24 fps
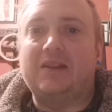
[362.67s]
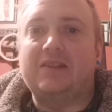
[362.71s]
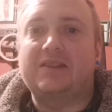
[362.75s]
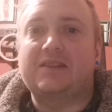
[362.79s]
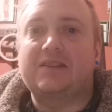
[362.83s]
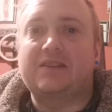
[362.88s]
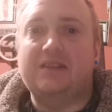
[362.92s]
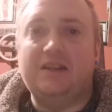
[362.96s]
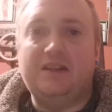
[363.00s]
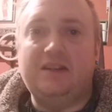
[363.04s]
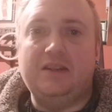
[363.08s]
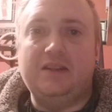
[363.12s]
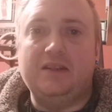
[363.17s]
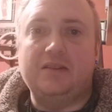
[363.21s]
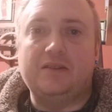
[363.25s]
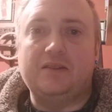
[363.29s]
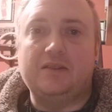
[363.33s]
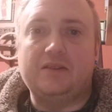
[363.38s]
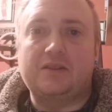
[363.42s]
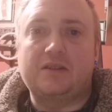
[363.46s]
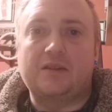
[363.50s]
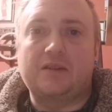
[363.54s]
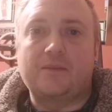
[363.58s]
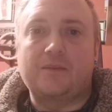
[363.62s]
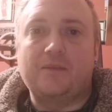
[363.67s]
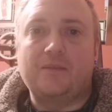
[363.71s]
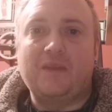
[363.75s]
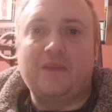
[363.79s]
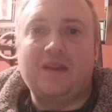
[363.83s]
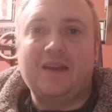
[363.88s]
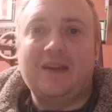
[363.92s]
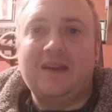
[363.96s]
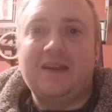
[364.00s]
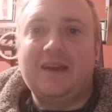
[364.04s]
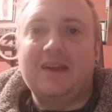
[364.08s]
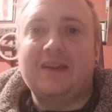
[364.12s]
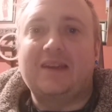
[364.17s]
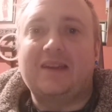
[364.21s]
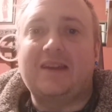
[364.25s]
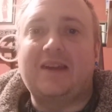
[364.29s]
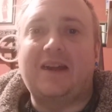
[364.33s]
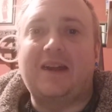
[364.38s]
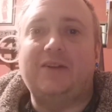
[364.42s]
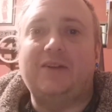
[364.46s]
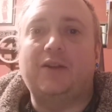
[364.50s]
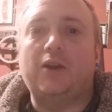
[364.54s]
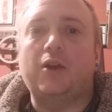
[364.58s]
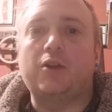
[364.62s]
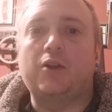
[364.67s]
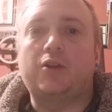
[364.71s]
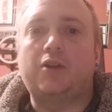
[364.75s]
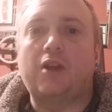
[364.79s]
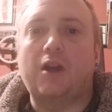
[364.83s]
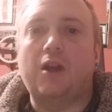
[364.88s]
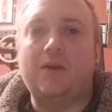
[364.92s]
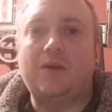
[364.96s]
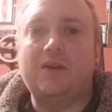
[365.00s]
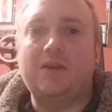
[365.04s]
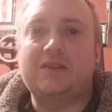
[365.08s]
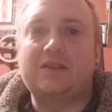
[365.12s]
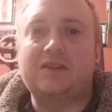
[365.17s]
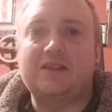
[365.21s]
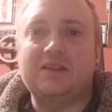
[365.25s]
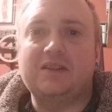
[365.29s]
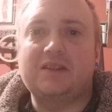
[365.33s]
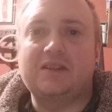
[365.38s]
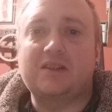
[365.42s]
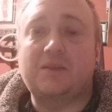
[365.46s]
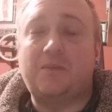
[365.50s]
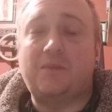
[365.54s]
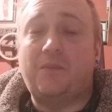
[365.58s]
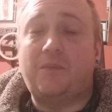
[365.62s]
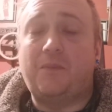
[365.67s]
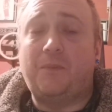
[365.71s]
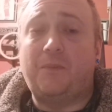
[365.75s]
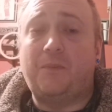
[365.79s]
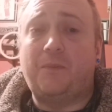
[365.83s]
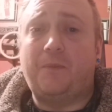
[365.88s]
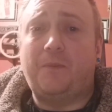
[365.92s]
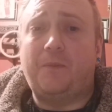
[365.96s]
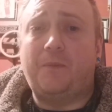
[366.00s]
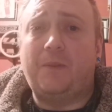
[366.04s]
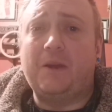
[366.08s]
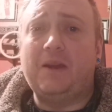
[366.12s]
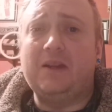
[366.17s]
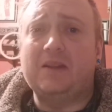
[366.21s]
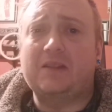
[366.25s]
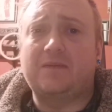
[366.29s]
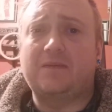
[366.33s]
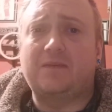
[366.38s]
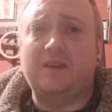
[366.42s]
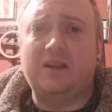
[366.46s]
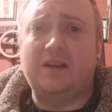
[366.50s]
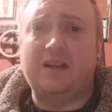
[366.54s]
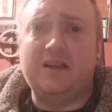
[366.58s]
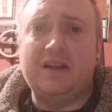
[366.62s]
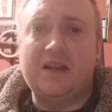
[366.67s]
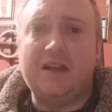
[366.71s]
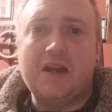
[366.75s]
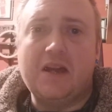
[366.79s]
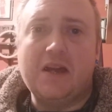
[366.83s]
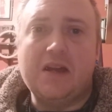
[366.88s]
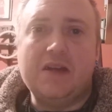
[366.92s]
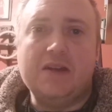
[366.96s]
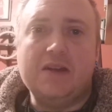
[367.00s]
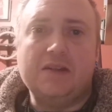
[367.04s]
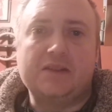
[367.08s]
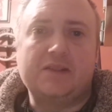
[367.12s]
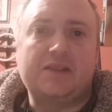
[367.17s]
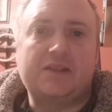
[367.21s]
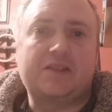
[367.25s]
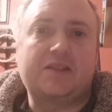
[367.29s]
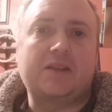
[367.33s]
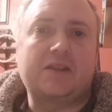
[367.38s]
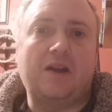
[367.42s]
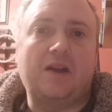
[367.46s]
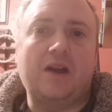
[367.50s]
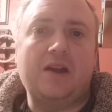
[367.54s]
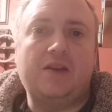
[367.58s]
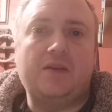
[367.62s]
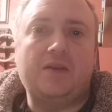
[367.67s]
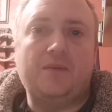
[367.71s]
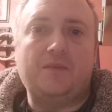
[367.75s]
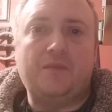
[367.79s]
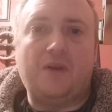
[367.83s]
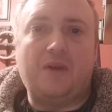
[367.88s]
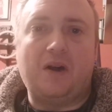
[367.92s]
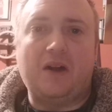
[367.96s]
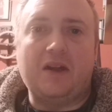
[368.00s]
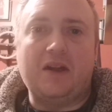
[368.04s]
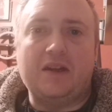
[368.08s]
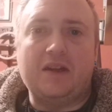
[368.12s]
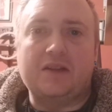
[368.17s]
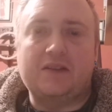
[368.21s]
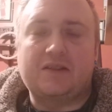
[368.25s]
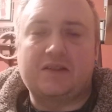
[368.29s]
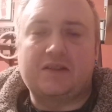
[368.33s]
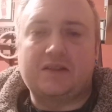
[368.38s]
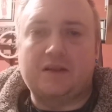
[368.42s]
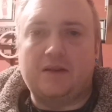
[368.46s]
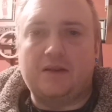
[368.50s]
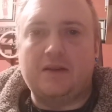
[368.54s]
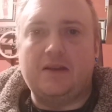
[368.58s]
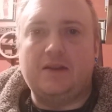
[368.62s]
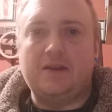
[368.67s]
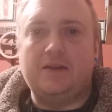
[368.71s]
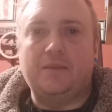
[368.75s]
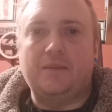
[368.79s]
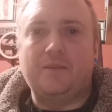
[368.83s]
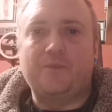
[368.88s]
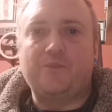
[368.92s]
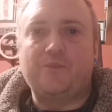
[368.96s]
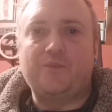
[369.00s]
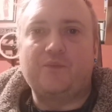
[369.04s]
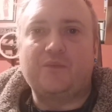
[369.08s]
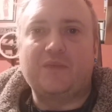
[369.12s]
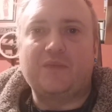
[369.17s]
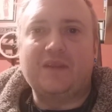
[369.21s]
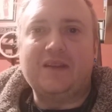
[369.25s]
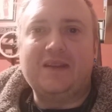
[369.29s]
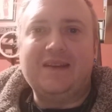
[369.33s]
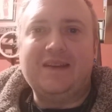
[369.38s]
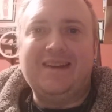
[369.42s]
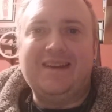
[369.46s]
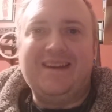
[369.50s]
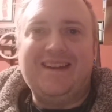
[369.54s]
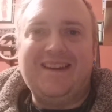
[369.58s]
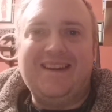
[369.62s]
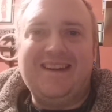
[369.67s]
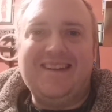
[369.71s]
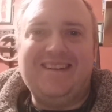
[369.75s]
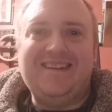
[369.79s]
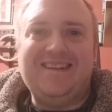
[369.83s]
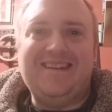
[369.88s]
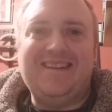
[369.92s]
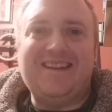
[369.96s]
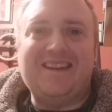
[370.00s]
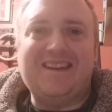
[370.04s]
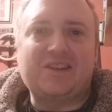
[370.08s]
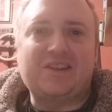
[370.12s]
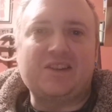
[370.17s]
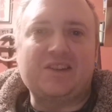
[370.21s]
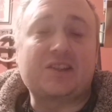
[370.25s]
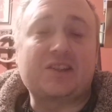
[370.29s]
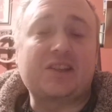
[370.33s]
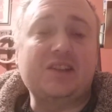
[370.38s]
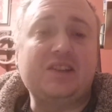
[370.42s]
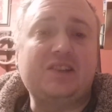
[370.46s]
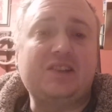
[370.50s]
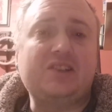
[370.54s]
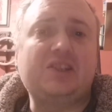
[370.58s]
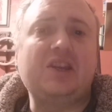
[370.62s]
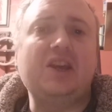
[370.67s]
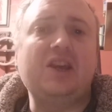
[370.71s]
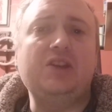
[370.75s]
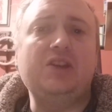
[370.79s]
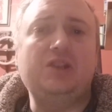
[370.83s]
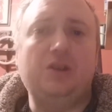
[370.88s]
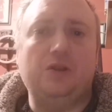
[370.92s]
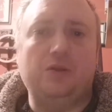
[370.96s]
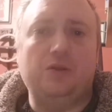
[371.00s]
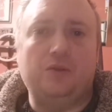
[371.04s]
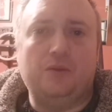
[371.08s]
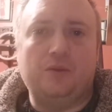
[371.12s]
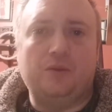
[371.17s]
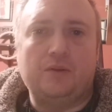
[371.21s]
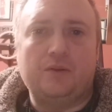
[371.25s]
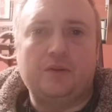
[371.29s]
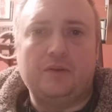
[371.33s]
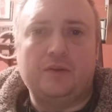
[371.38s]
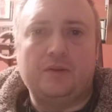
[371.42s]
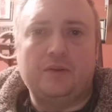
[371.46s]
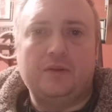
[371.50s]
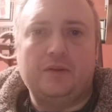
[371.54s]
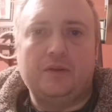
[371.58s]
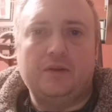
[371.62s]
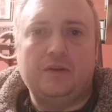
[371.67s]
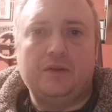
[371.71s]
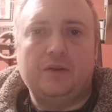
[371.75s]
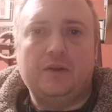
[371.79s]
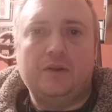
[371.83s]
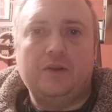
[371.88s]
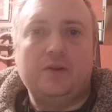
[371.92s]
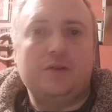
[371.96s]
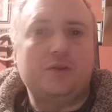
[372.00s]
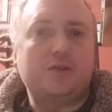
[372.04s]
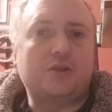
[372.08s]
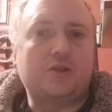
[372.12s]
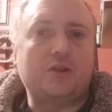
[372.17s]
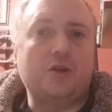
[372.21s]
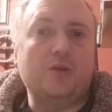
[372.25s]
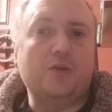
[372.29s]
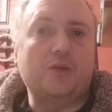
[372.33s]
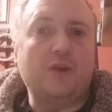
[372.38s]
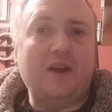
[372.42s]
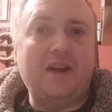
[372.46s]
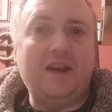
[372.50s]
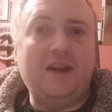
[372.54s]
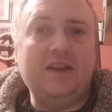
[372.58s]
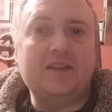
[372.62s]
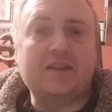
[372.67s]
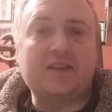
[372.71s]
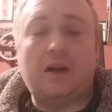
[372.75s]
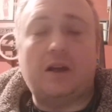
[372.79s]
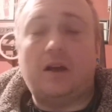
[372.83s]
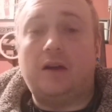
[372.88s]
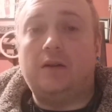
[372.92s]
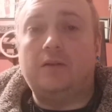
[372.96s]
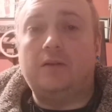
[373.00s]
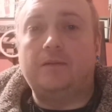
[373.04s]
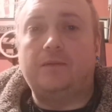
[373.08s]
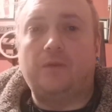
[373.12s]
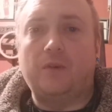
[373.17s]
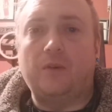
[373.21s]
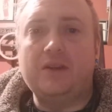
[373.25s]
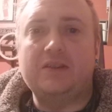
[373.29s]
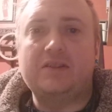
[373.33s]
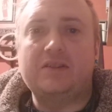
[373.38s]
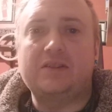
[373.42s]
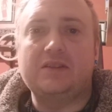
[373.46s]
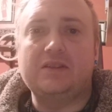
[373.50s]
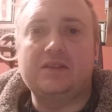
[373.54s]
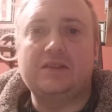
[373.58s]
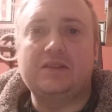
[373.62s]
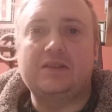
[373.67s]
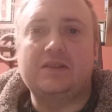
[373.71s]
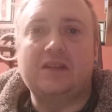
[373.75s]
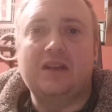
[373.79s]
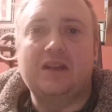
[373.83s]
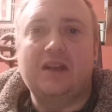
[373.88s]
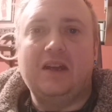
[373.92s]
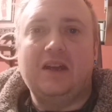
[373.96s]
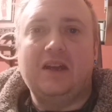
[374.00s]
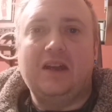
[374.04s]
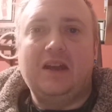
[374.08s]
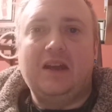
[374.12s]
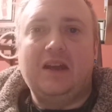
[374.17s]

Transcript: Palestinians can coexist peacefully, side by side. Let us continue to raise our voices,